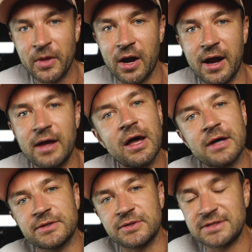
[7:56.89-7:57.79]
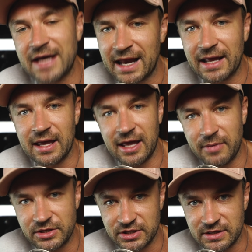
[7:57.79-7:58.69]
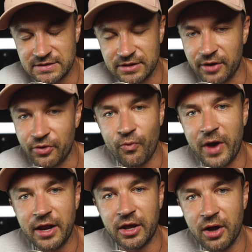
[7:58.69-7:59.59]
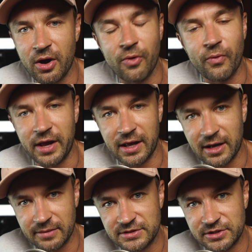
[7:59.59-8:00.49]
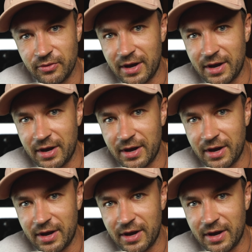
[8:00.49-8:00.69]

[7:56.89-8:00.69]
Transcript: All right. So static images are the way to go when it comes to